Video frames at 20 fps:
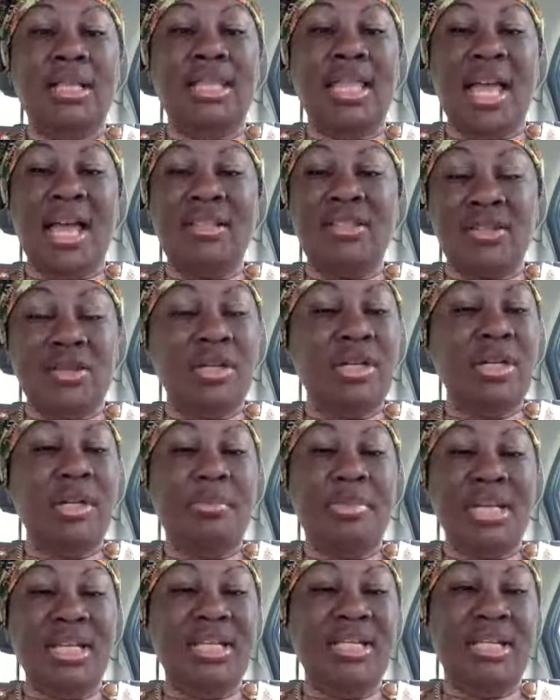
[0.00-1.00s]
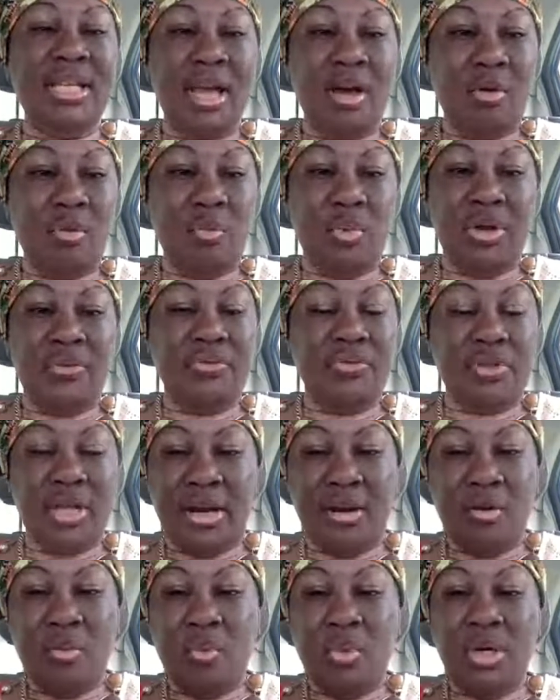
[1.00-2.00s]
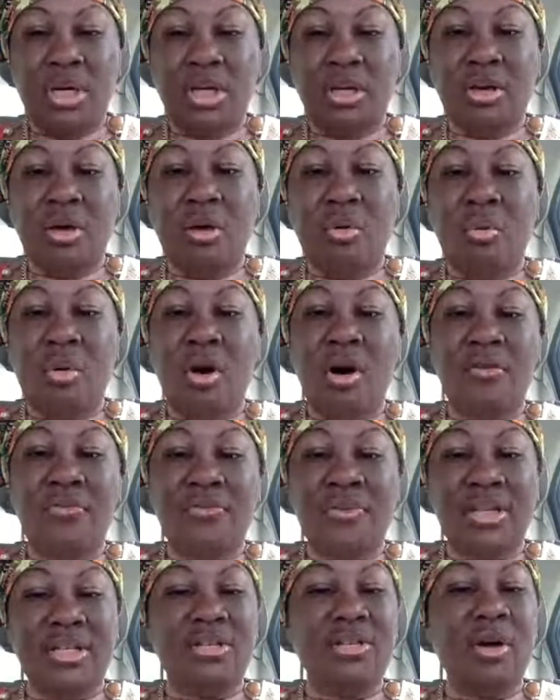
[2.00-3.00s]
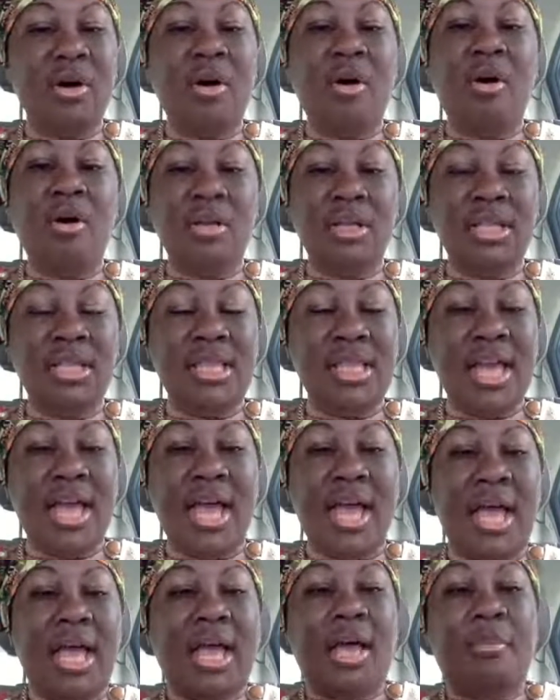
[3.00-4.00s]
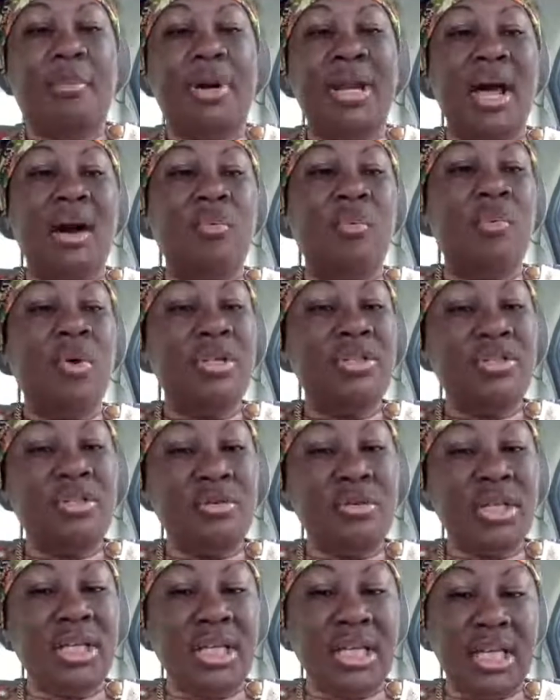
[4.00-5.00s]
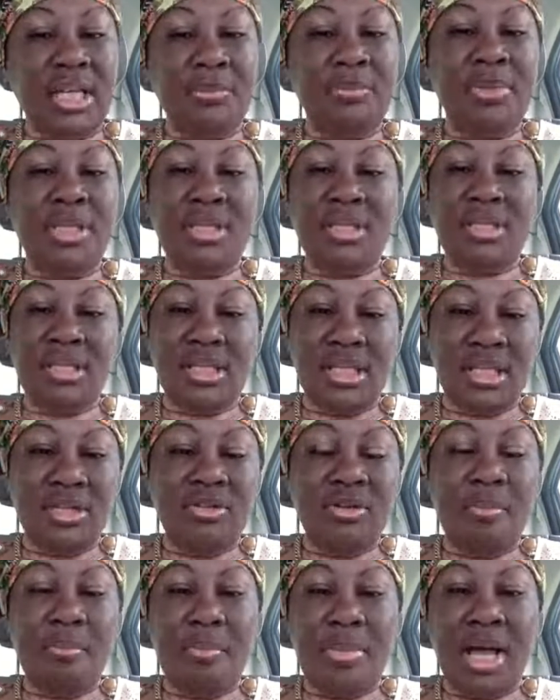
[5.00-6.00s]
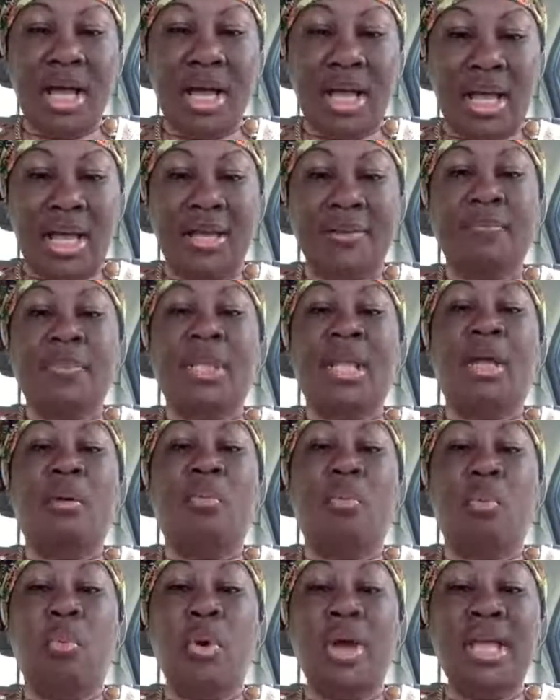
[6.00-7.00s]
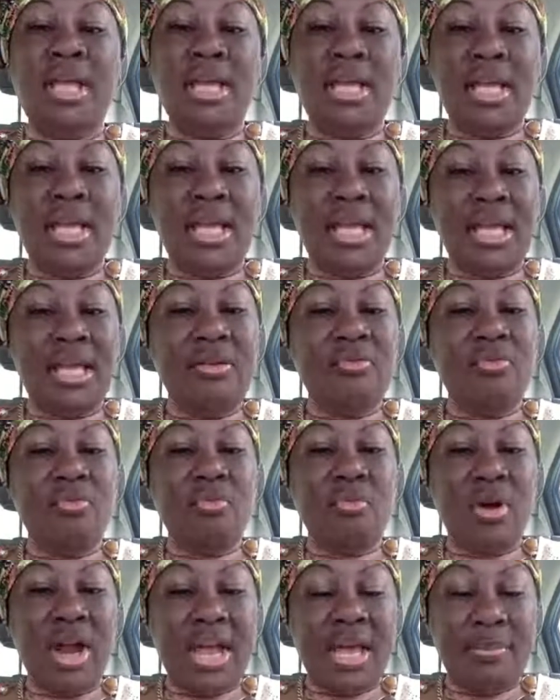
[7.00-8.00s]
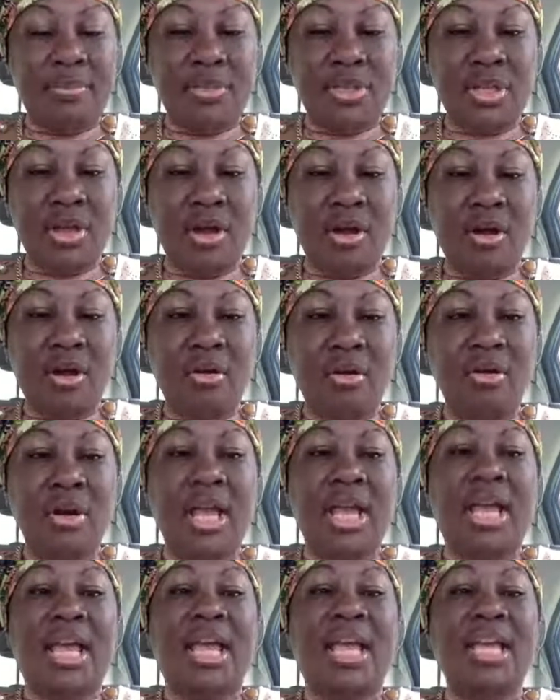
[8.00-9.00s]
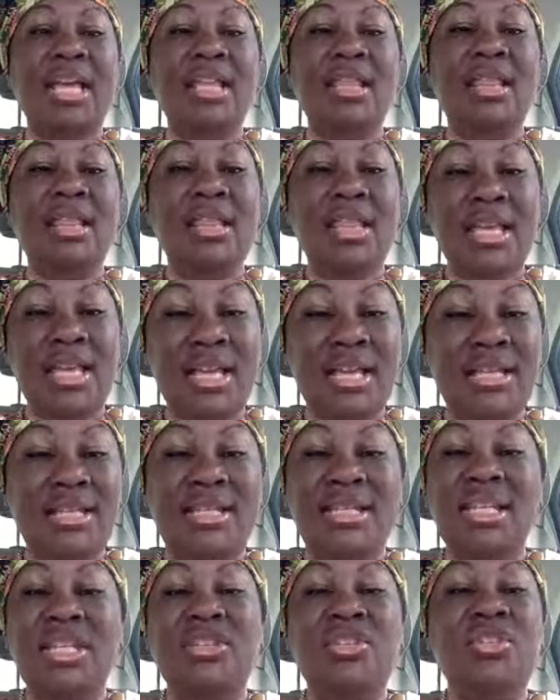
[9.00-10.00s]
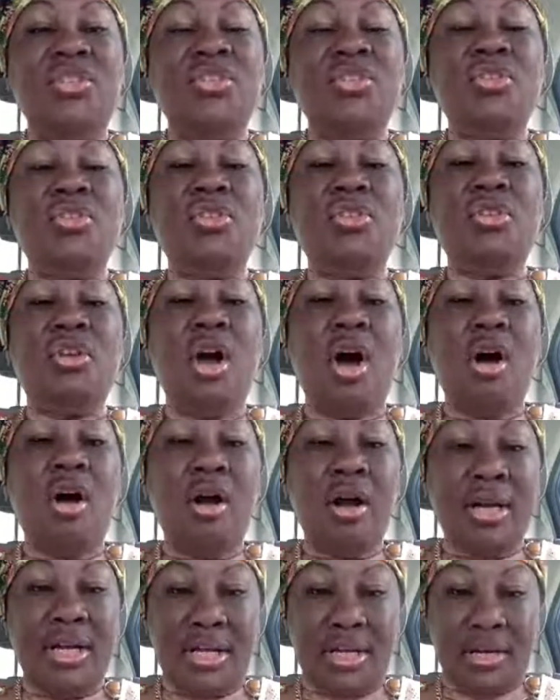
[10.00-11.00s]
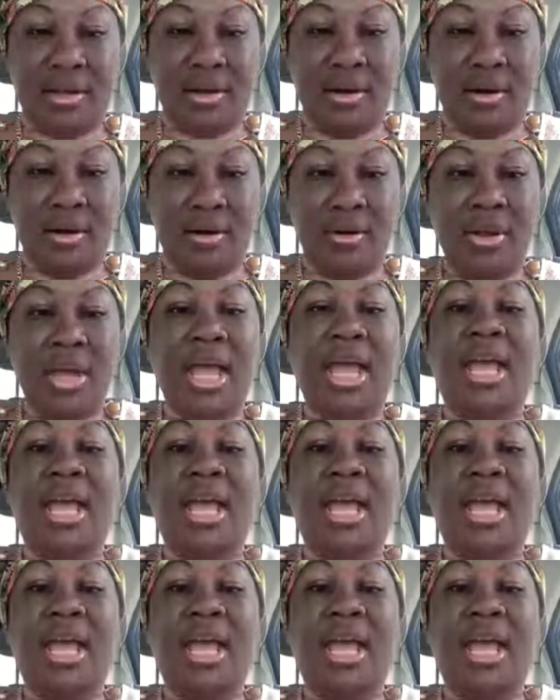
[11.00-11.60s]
that's going to be dealt with. So I don't want to go off into all of that, but I want you to keep this in your mind. When he raped her, he then discarded her.